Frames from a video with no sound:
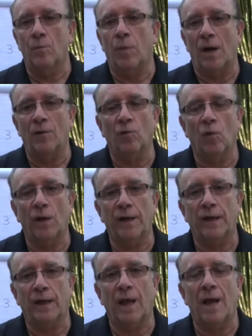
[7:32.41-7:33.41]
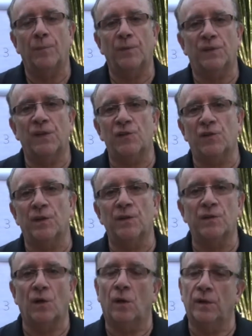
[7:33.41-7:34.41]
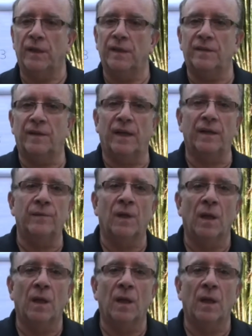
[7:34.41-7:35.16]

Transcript: by running competitions on the internet.